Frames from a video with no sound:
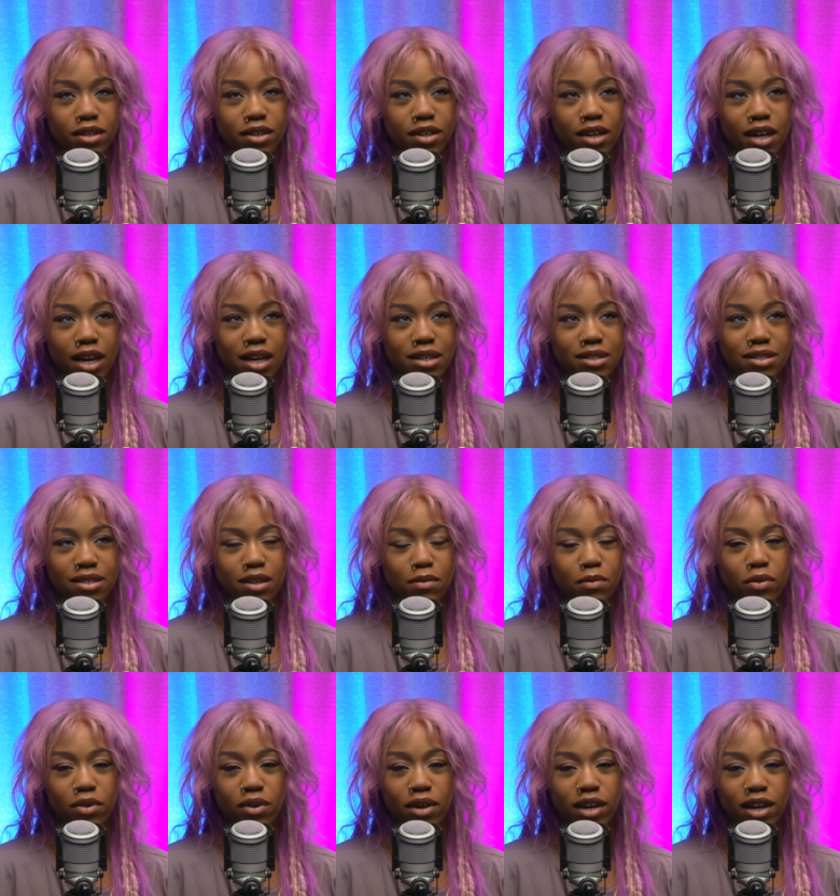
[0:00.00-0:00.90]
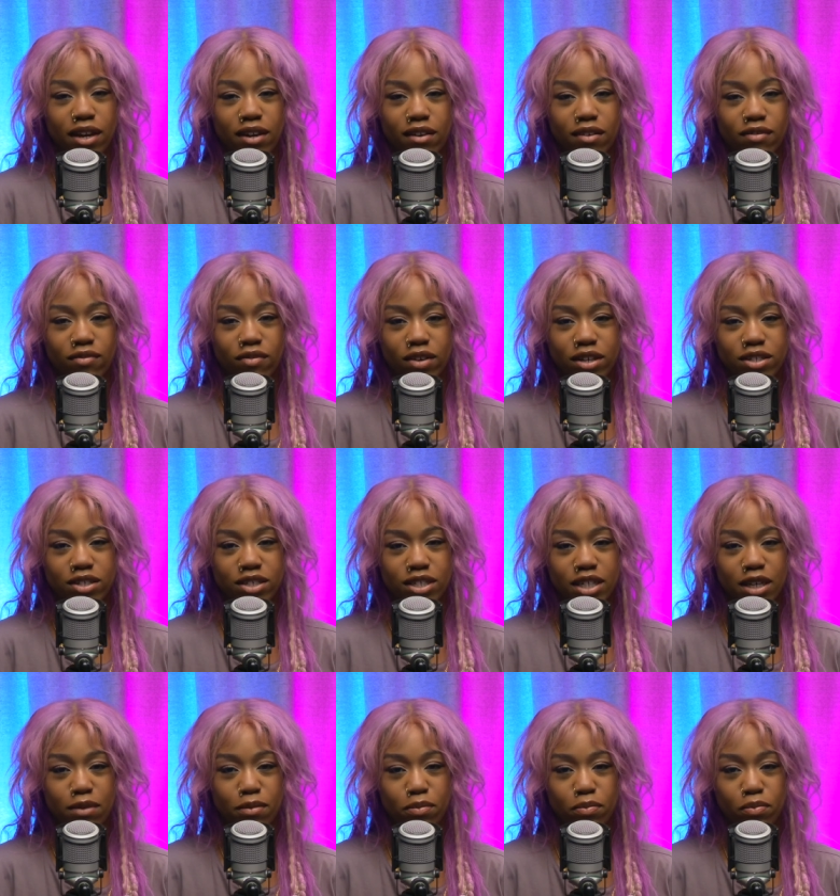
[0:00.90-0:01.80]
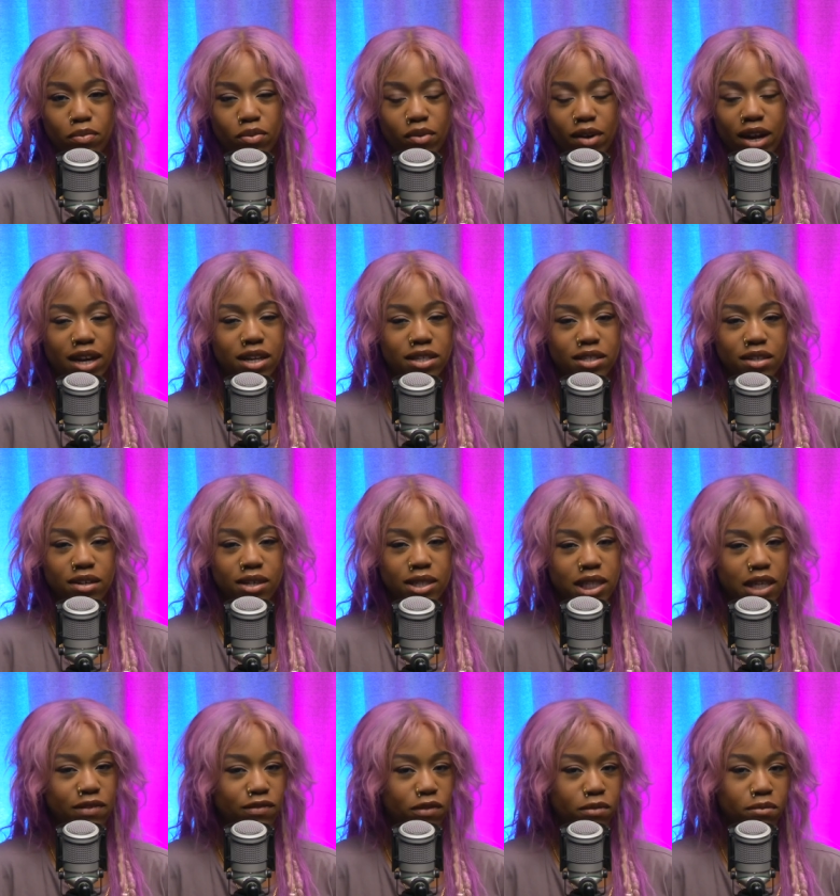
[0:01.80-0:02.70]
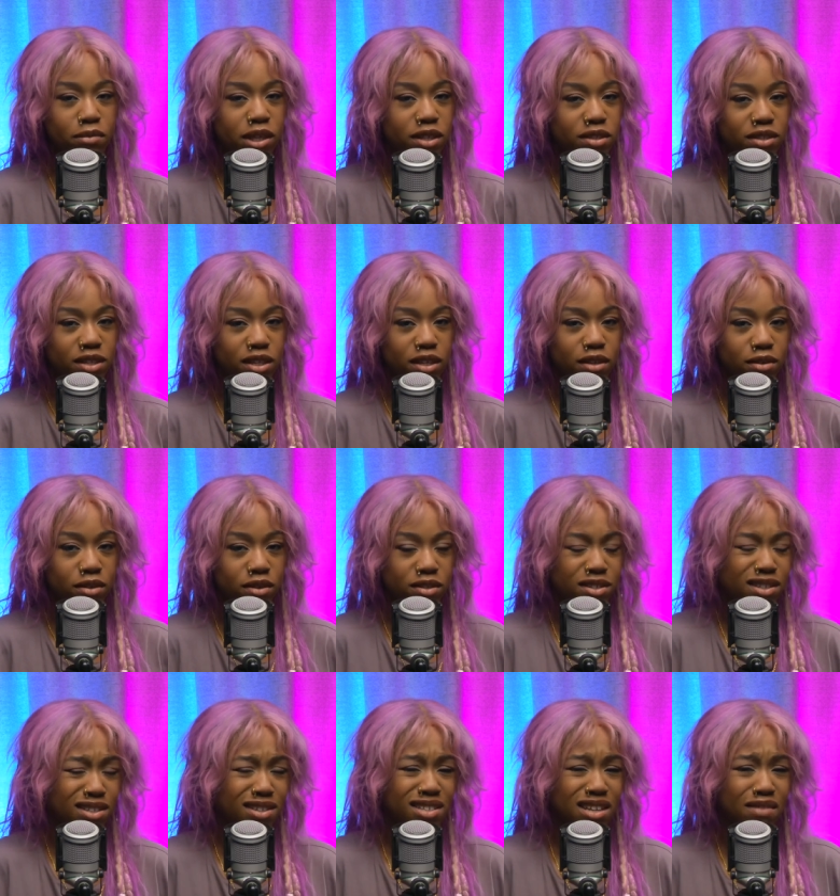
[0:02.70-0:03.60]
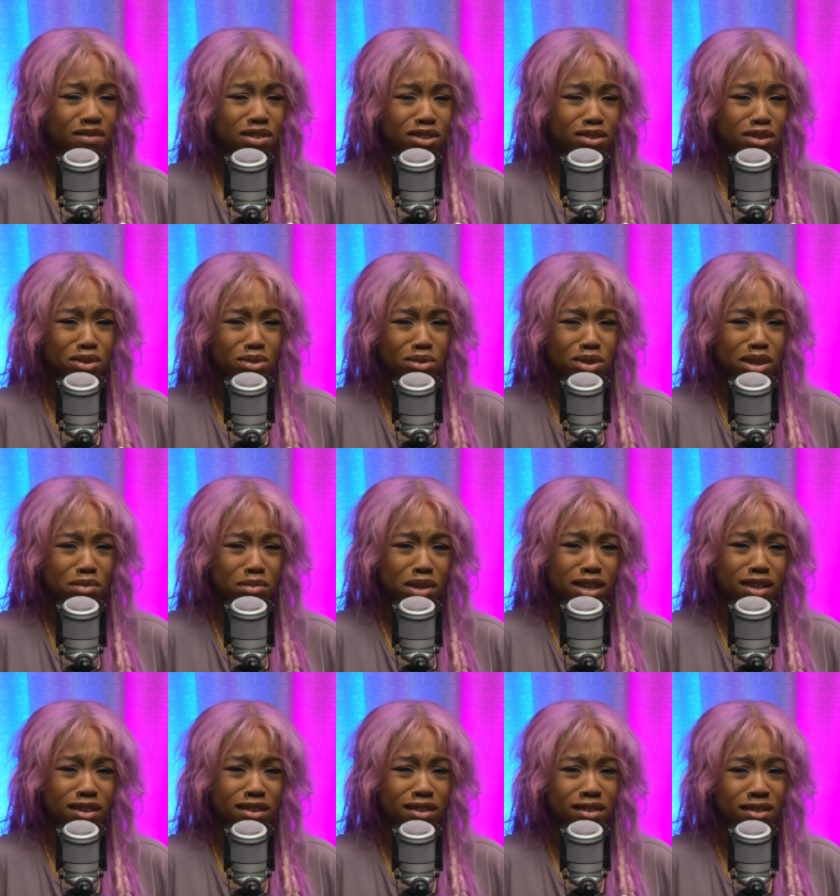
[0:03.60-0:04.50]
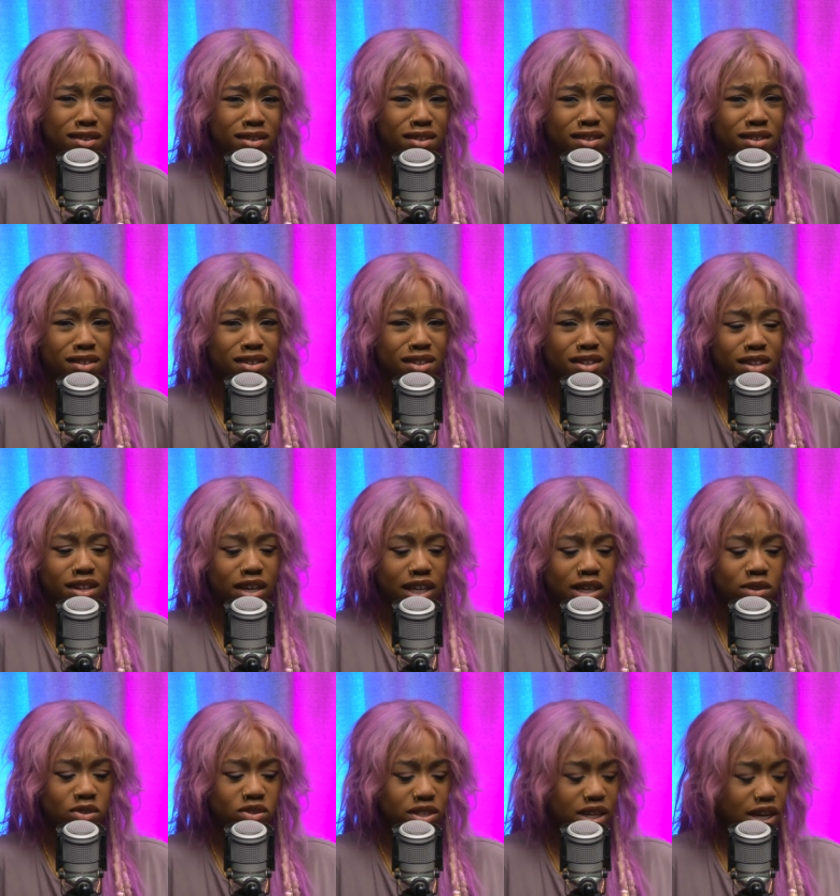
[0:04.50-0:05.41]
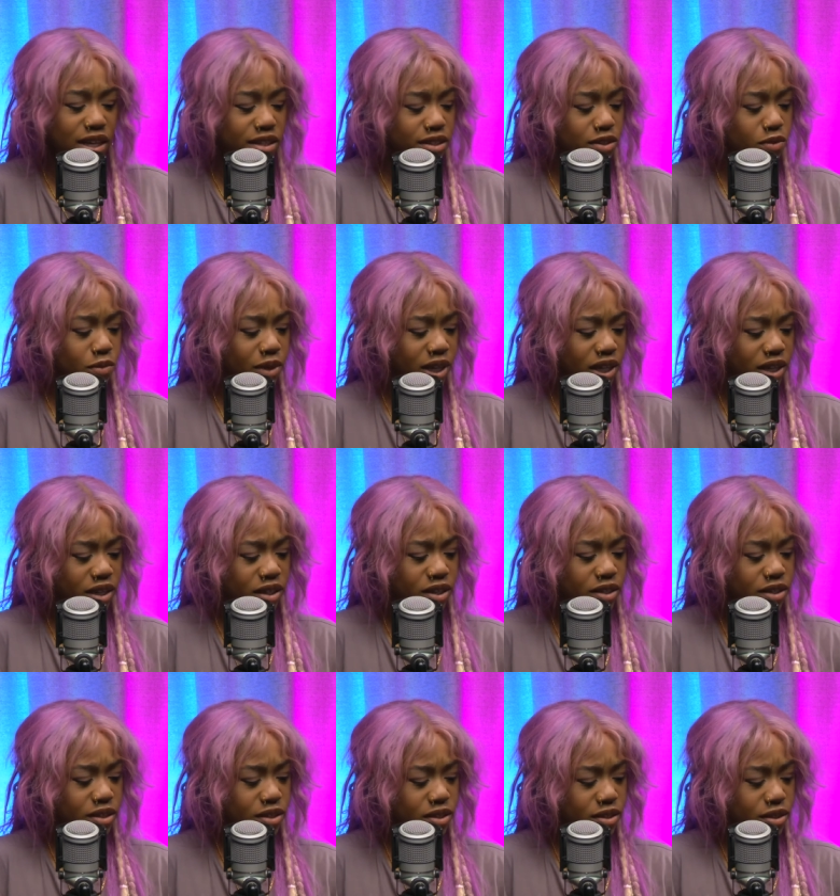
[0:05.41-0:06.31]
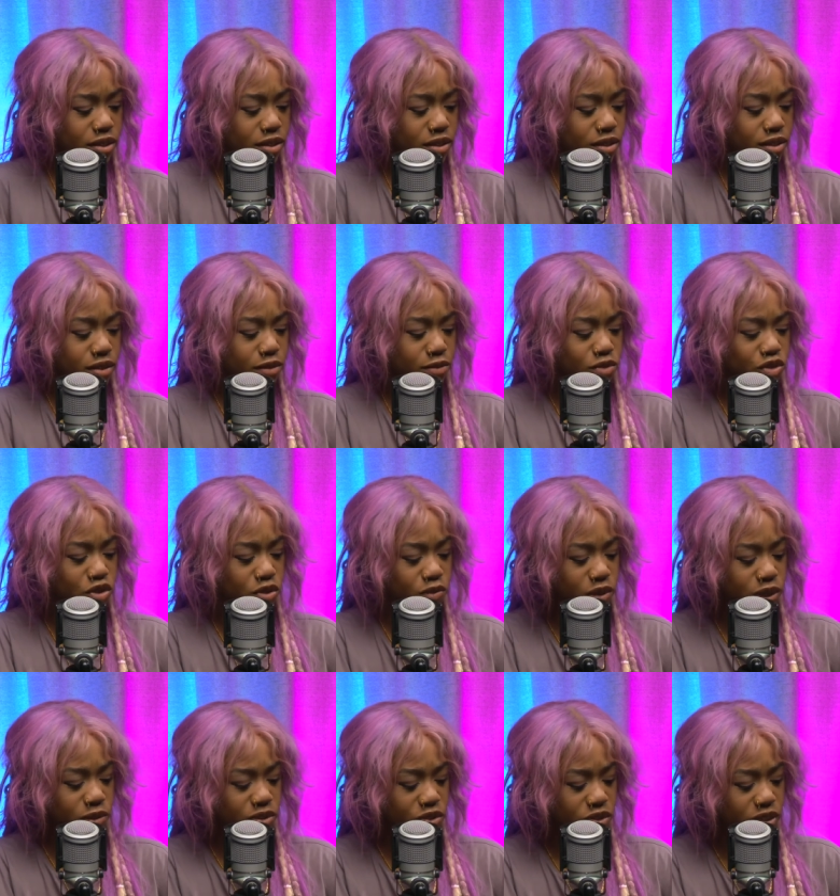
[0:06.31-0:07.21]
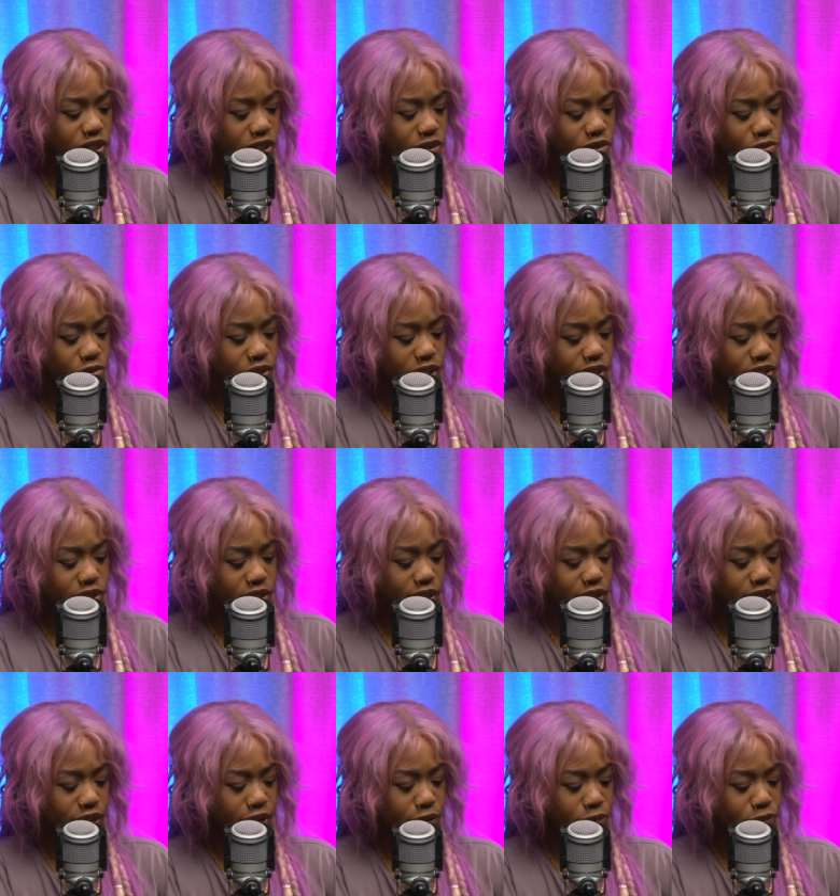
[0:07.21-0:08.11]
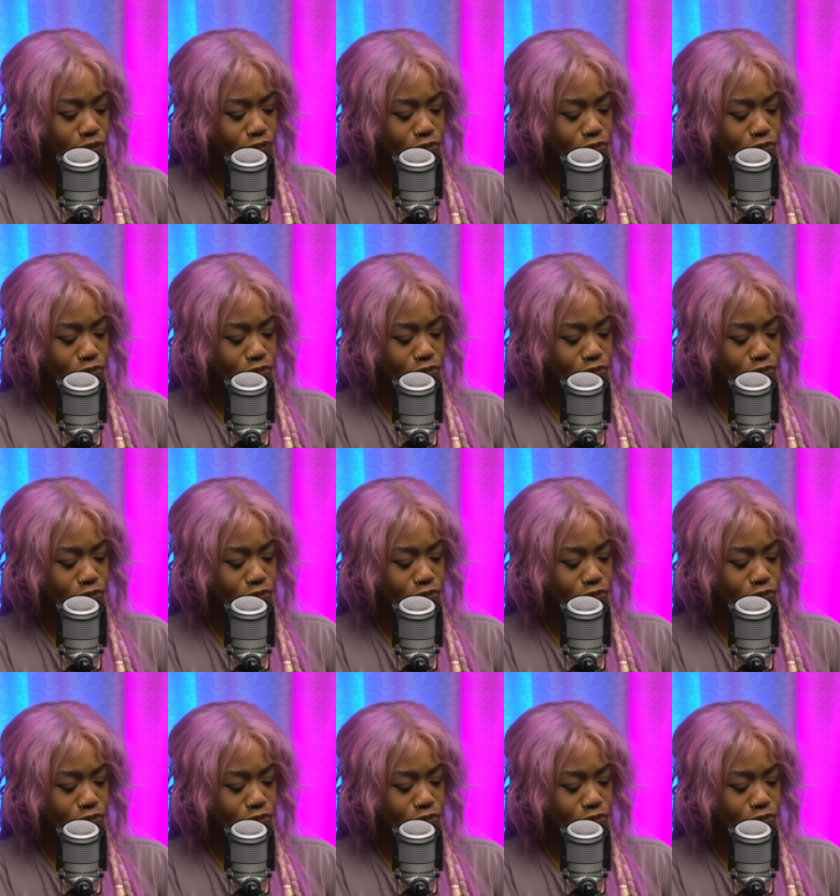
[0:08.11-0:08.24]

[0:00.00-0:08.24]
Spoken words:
at some point in our friendship prior to us even meeting, because he did something to annoy me. Like, he was just acting weird. Do you know what he was doing that was weird? Yeah.